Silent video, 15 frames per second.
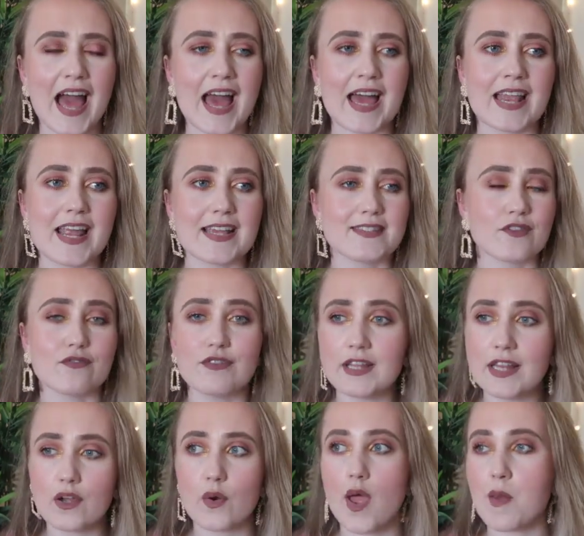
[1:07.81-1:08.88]
And it's a
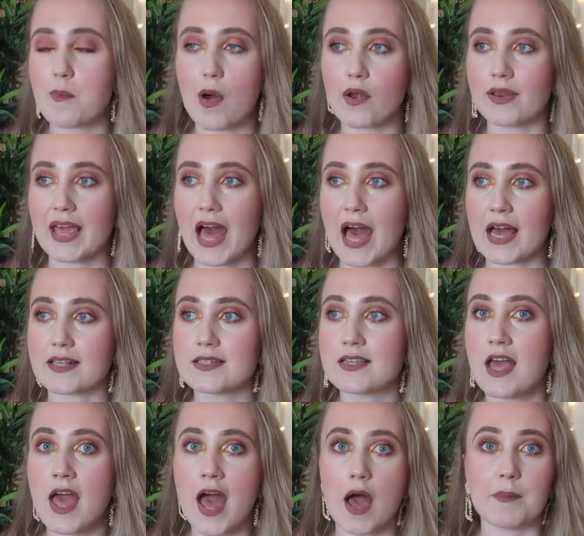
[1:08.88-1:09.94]
really great podcast.
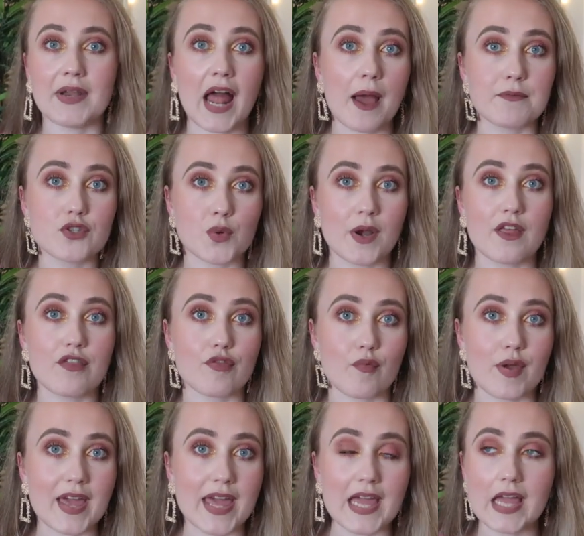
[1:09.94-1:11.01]
I mean, I'm
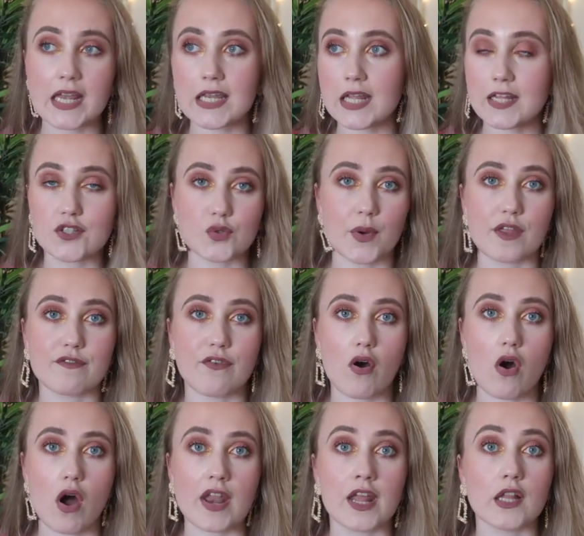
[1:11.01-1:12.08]
23, nearly
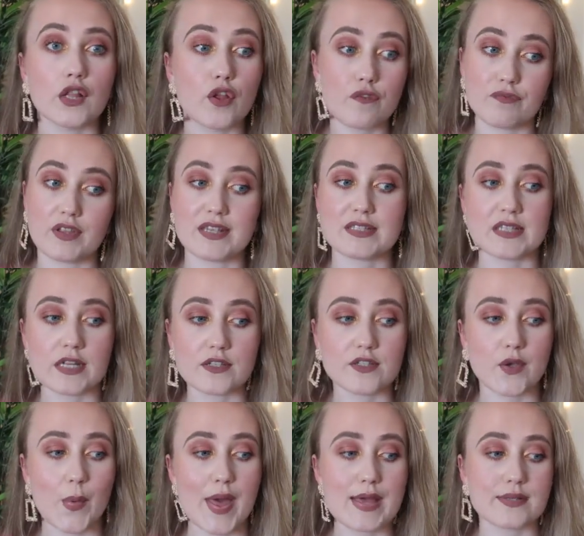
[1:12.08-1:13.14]
24, and I love listening
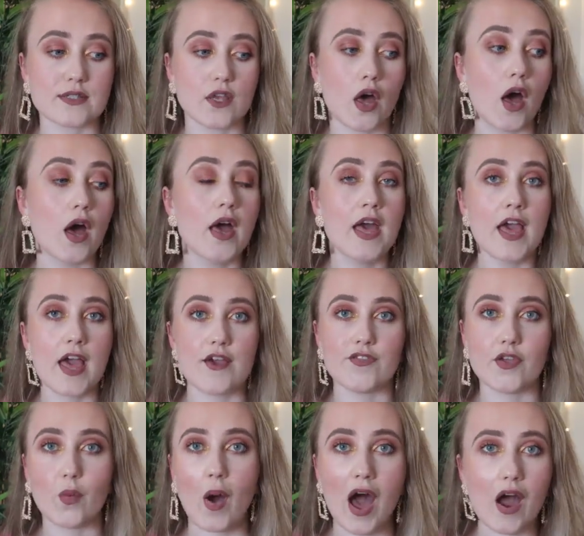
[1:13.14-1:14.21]
to it. So
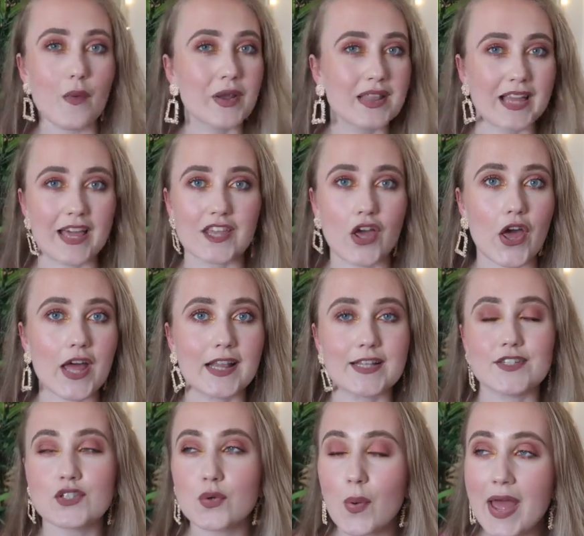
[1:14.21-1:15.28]
if you are in like your
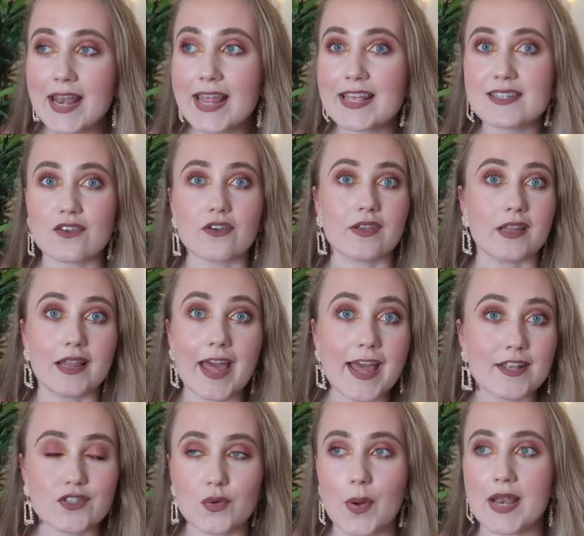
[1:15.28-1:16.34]
early 20s or your
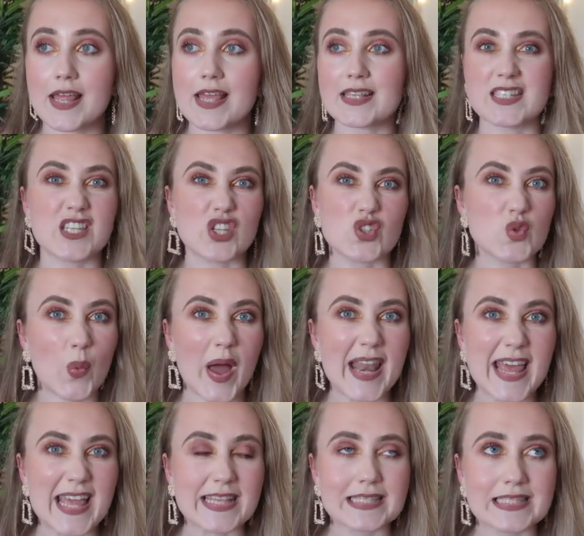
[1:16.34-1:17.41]
late 20s, in your
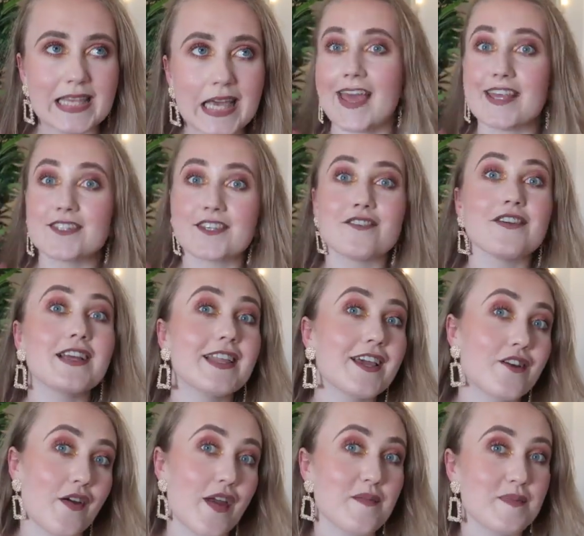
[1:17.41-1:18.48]
20s, it's a
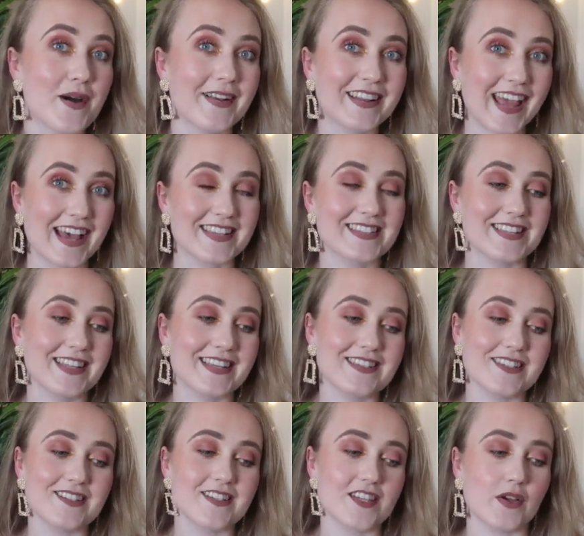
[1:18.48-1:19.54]
really great podcast to
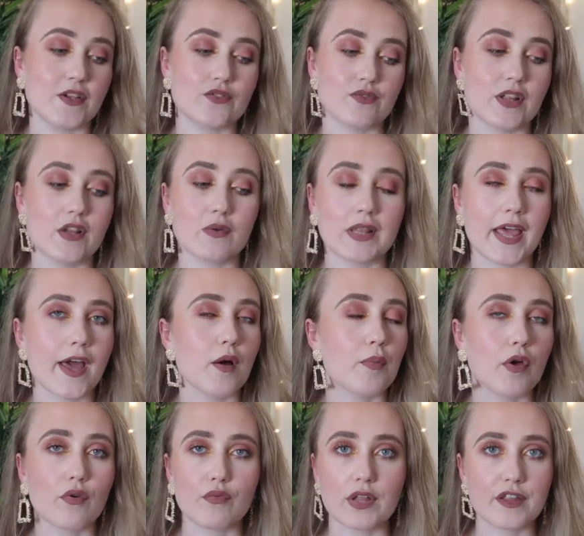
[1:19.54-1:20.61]
listen to. It's really
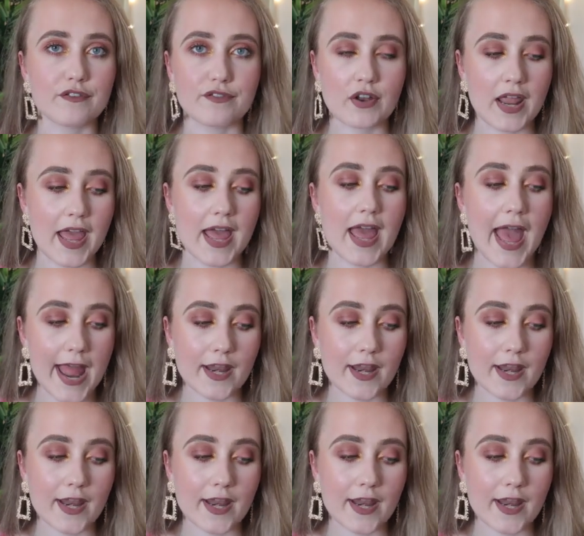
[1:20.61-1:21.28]
relatable, really funny.